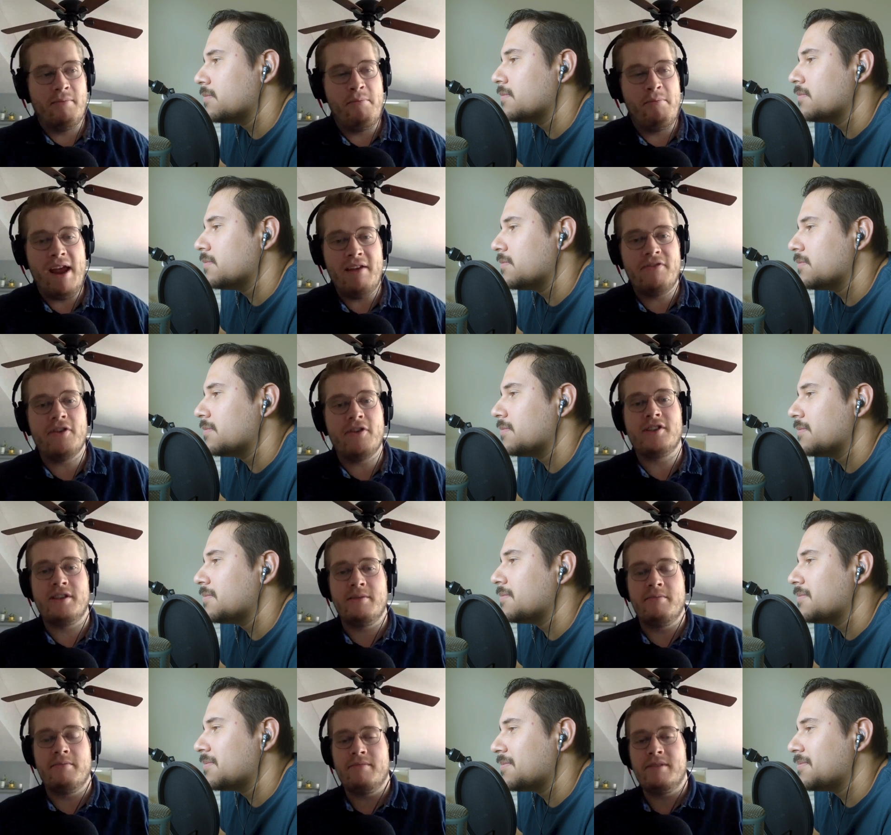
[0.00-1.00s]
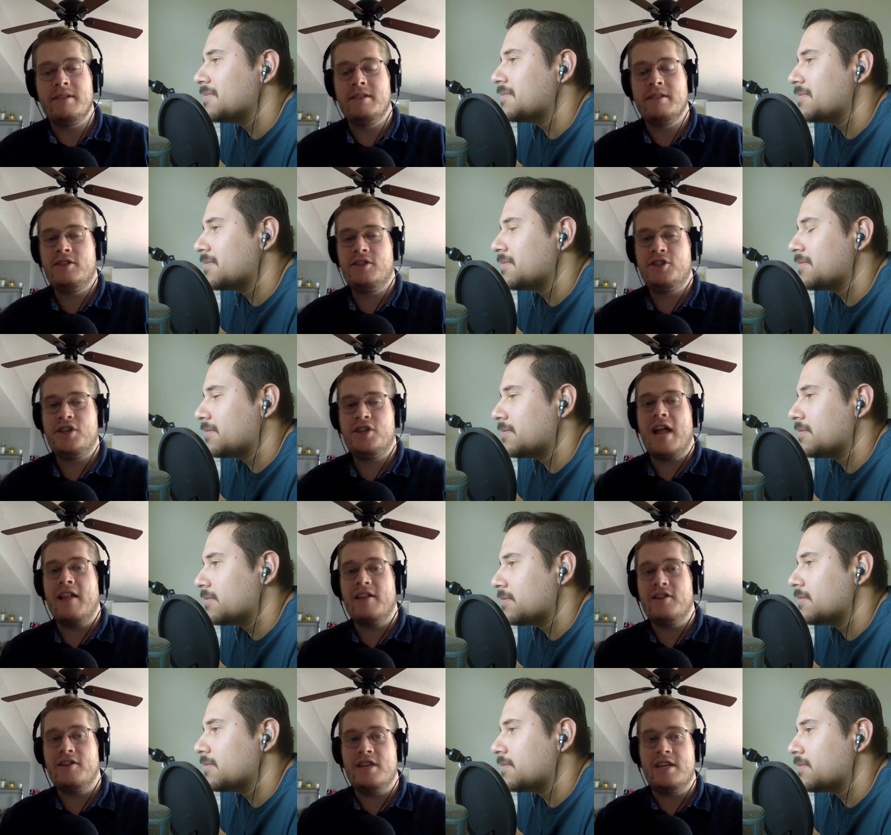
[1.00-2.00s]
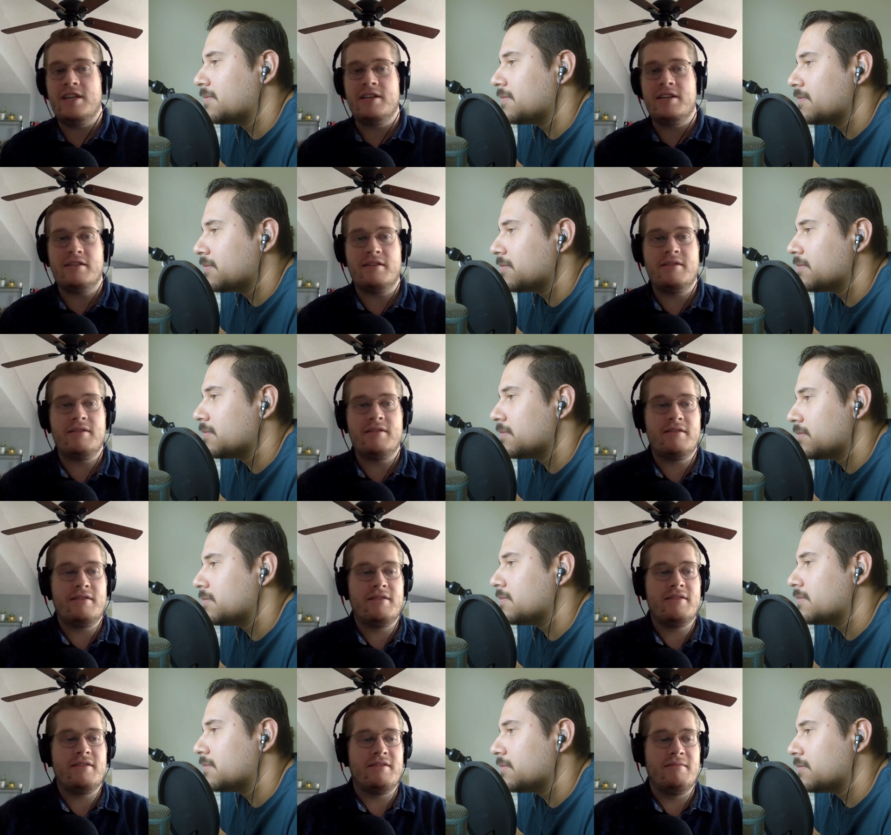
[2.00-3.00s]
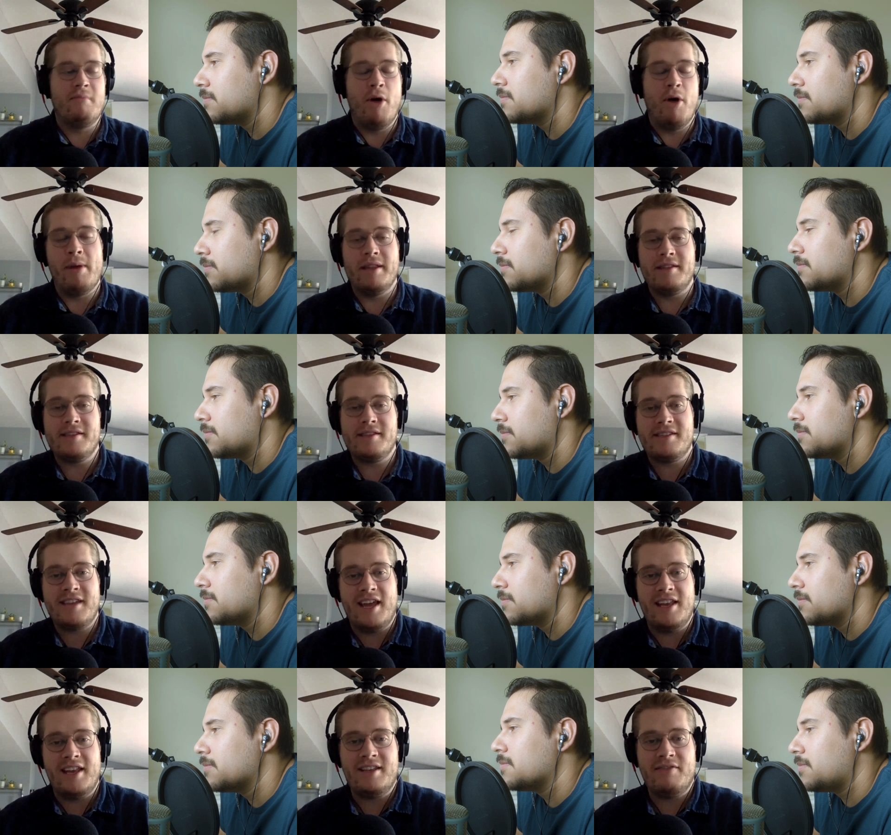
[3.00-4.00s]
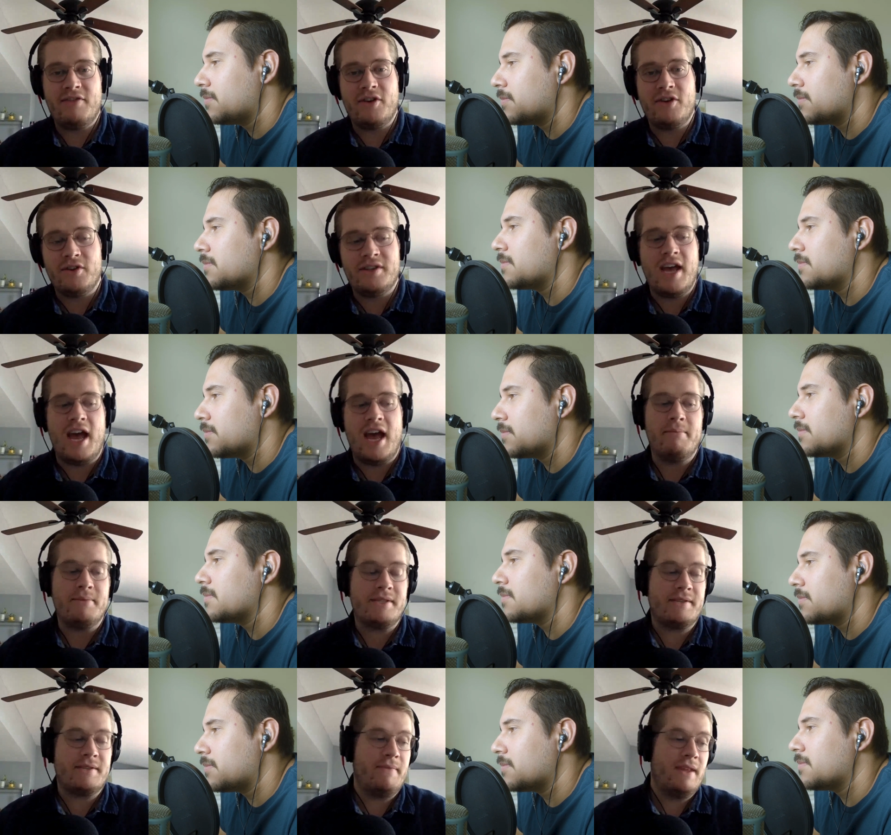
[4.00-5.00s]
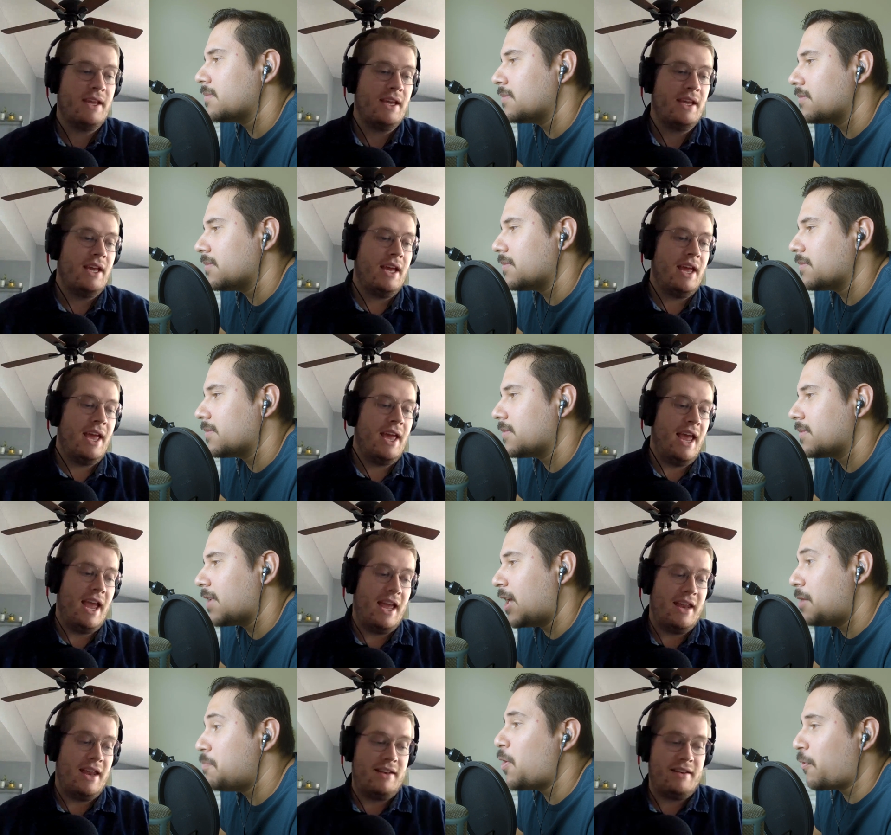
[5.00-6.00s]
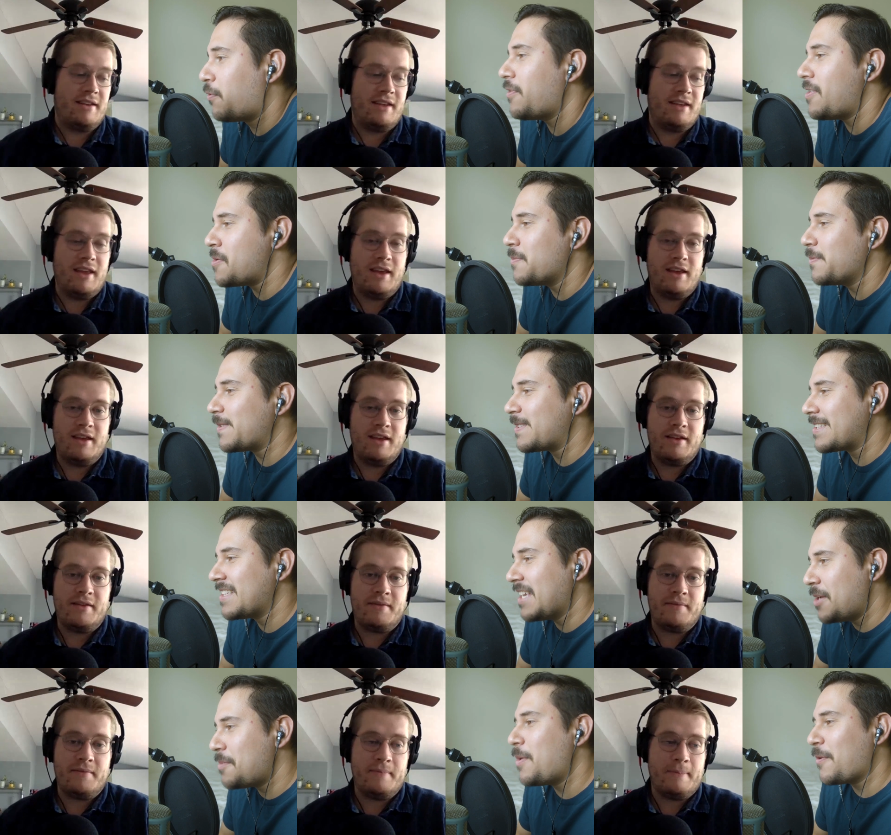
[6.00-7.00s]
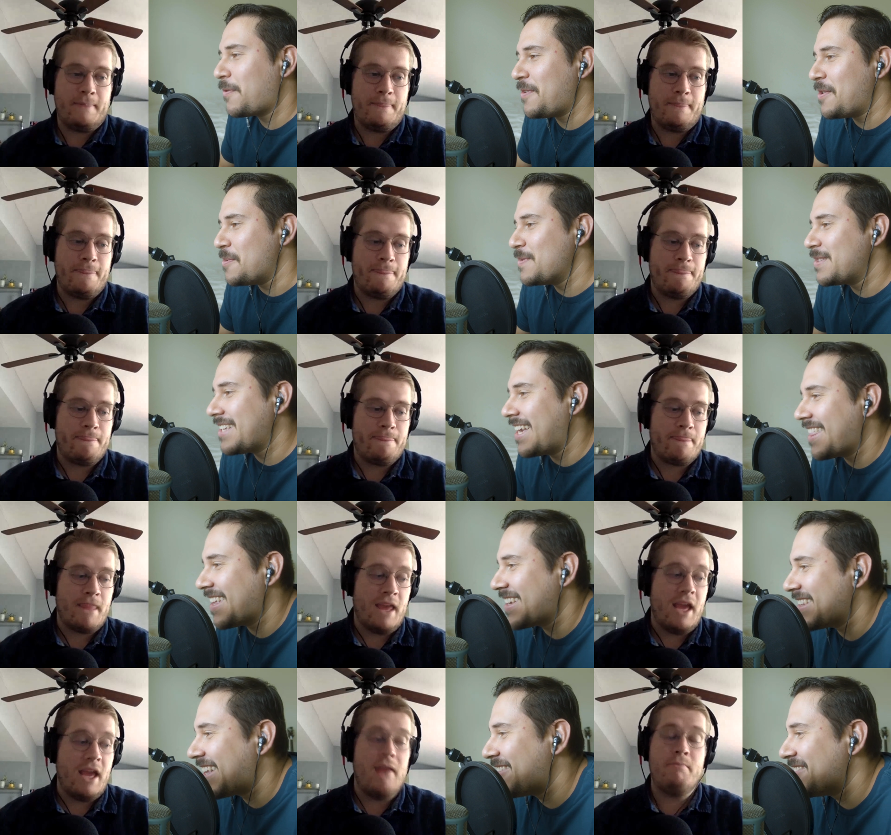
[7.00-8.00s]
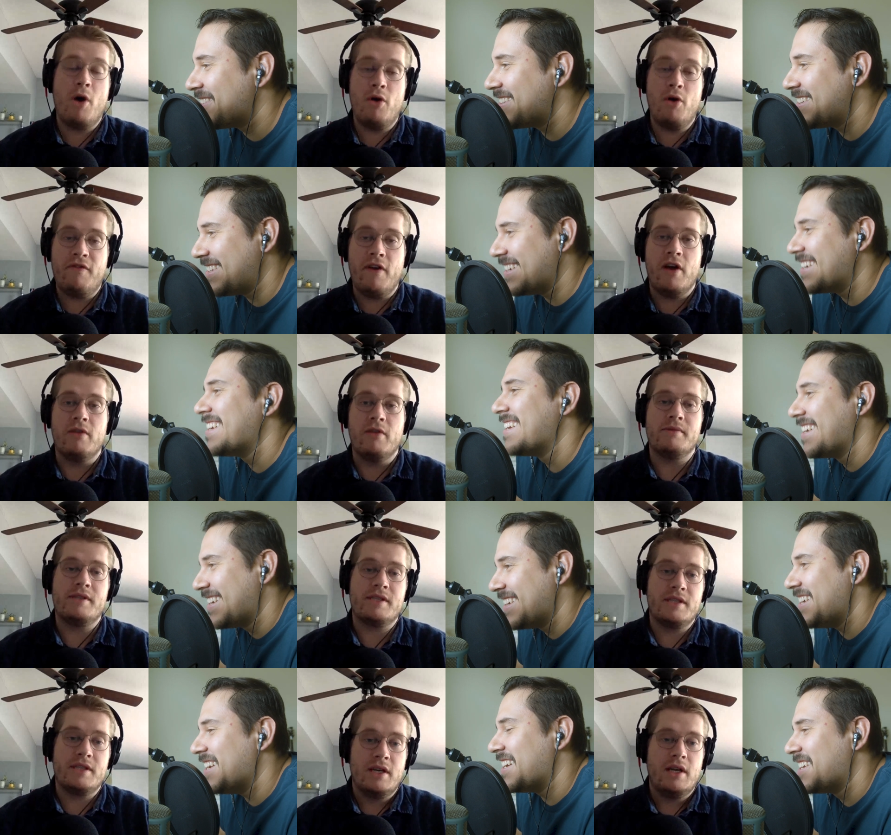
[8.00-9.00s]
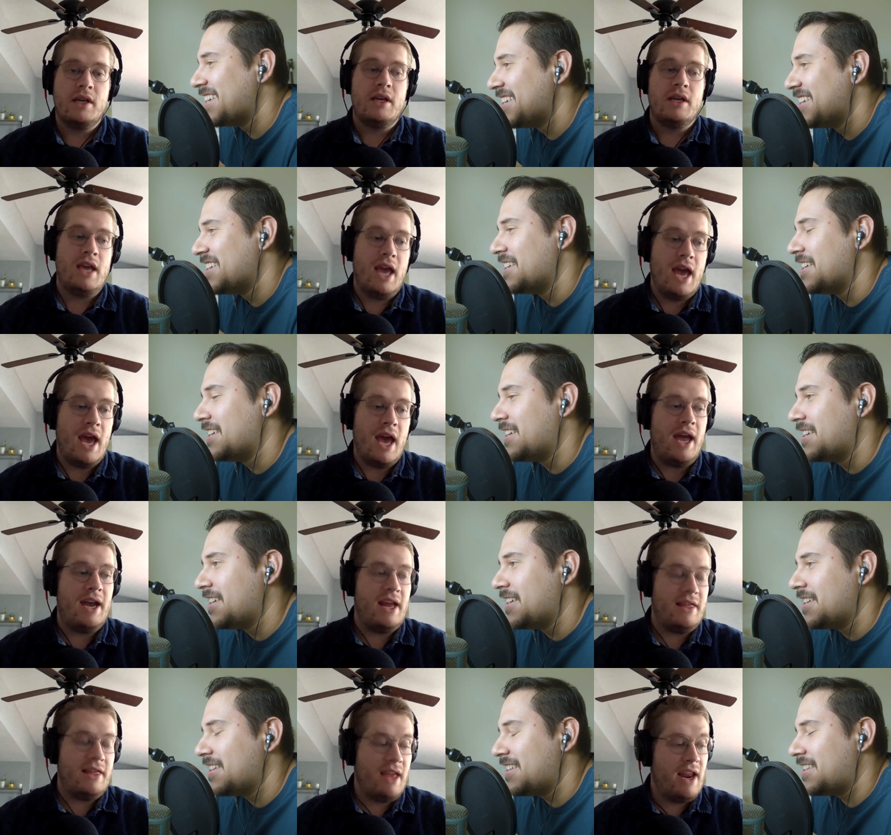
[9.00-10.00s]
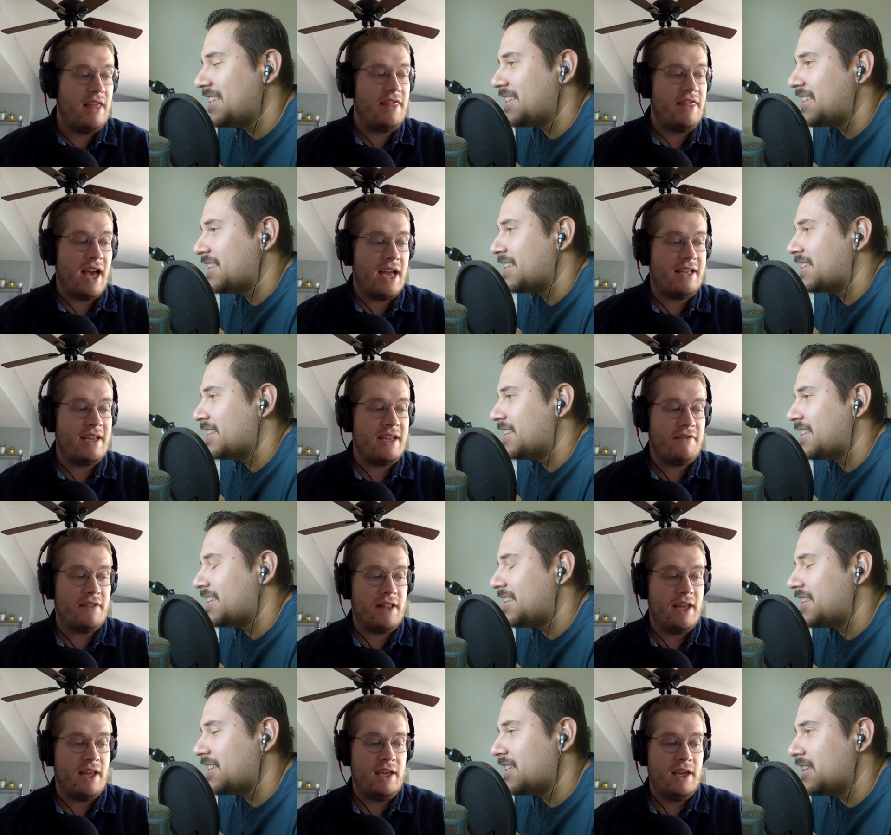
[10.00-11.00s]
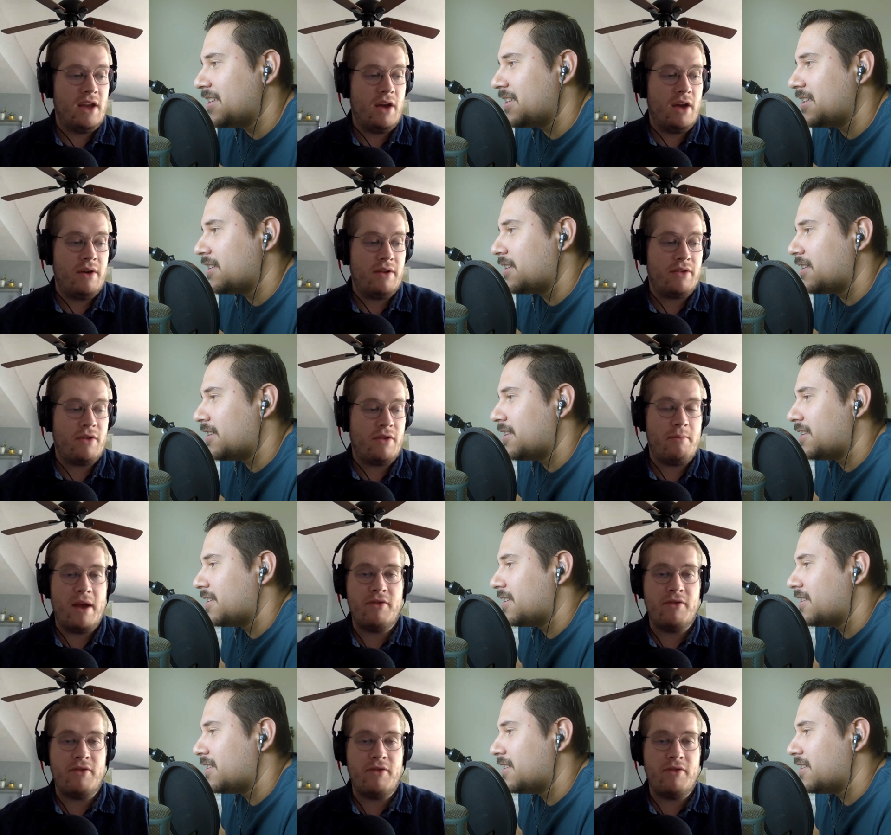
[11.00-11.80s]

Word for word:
Speaker 1: made for some challenging moments and difficult times. And in
Speaker 2: both films, in both films, I think that in was, both yeah. films, yeah,
Speaker 1: yeah, and I and I think I definitely, you know, in Three